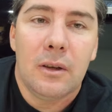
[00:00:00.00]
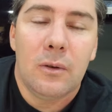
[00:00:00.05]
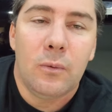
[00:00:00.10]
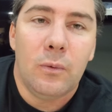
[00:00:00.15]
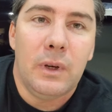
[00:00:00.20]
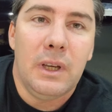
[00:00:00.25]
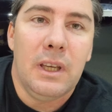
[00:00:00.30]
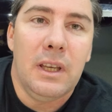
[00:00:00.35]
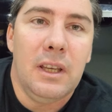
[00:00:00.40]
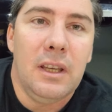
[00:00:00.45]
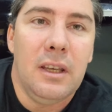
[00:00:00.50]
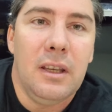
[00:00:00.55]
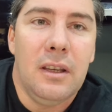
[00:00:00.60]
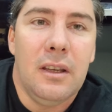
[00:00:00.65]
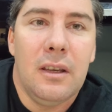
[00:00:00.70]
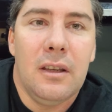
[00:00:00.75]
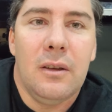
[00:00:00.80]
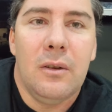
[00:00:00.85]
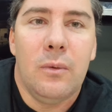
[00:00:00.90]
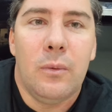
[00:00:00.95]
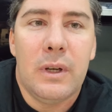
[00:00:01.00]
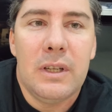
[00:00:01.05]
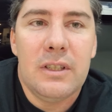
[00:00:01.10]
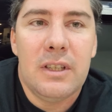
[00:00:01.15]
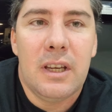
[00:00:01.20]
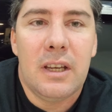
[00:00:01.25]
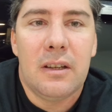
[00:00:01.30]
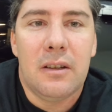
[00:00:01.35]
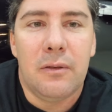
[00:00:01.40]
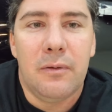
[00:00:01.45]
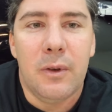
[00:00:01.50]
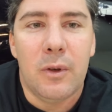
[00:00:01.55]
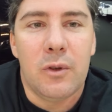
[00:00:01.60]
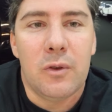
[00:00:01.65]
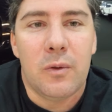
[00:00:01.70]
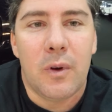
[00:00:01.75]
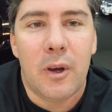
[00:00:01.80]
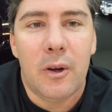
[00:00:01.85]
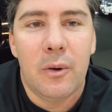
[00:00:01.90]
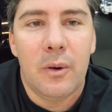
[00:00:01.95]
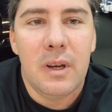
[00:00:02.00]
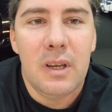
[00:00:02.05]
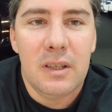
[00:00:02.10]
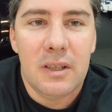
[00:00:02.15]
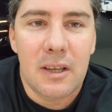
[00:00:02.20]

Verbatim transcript: We went down to Phil's Rotaries.